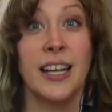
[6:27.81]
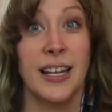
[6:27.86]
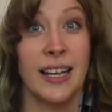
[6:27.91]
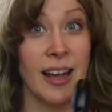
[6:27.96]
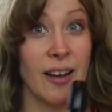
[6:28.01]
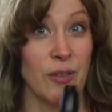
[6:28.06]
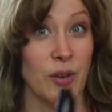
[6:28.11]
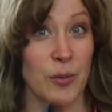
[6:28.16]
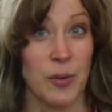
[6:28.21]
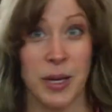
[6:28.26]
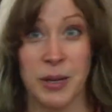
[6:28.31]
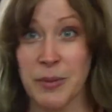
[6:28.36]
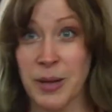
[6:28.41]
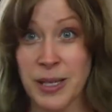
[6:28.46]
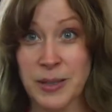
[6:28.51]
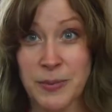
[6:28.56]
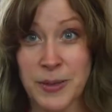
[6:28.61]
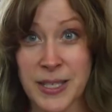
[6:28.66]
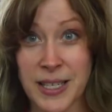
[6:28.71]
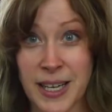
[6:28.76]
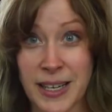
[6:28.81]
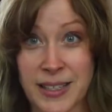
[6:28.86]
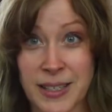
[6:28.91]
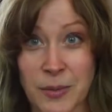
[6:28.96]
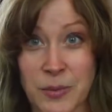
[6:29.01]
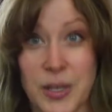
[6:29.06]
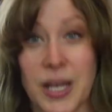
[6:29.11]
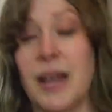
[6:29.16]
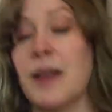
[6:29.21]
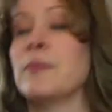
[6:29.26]
Everybody makes mistakes
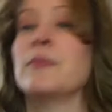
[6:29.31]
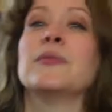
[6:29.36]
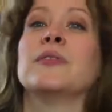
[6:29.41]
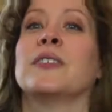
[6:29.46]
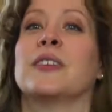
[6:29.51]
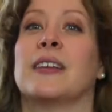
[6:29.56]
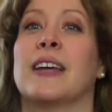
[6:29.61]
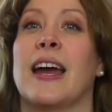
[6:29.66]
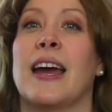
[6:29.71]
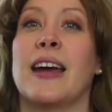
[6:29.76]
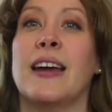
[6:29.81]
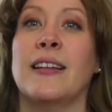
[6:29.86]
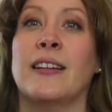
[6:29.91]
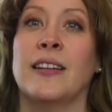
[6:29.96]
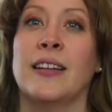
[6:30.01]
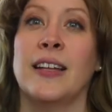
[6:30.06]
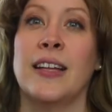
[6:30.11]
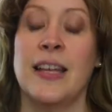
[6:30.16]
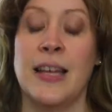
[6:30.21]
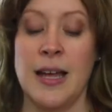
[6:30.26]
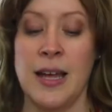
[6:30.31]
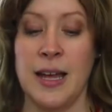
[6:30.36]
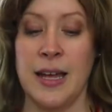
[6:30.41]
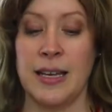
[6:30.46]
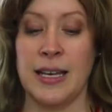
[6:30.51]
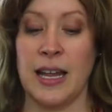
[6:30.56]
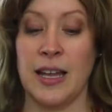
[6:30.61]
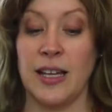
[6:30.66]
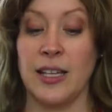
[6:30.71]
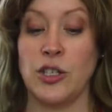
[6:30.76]
sometimes, okay?
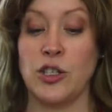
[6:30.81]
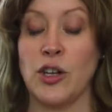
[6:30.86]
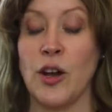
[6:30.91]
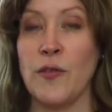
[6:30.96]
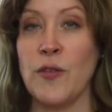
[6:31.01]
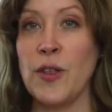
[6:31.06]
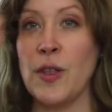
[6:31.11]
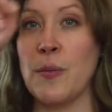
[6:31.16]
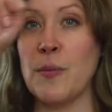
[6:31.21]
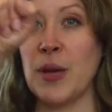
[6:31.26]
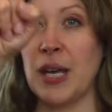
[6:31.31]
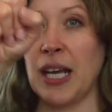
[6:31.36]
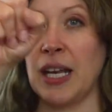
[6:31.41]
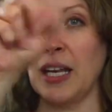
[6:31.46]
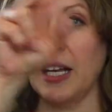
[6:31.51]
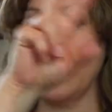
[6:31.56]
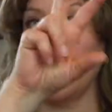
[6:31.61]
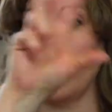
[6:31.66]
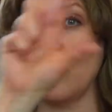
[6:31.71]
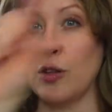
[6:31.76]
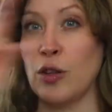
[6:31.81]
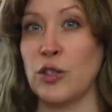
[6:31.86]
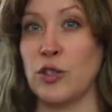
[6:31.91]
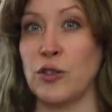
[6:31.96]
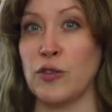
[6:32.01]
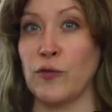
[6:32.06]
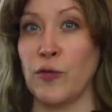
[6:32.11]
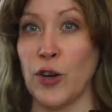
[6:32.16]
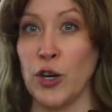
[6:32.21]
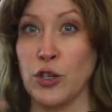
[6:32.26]
Now let's start from the beginning and do the
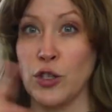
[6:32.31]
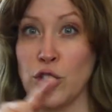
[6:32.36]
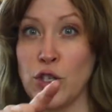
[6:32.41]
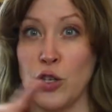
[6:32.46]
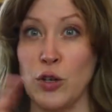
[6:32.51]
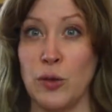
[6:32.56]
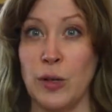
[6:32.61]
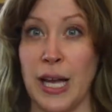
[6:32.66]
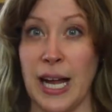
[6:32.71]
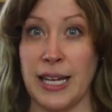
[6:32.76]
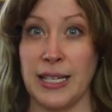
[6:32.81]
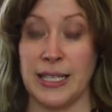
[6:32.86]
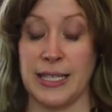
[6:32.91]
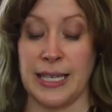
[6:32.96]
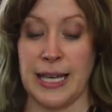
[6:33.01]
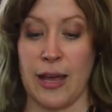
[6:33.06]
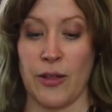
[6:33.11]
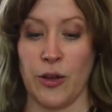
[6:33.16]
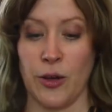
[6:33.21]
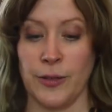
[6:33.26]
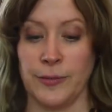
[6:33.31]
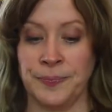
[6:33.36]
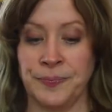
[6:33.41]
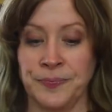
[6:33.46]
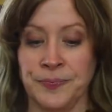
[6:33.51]
first 2 lines together.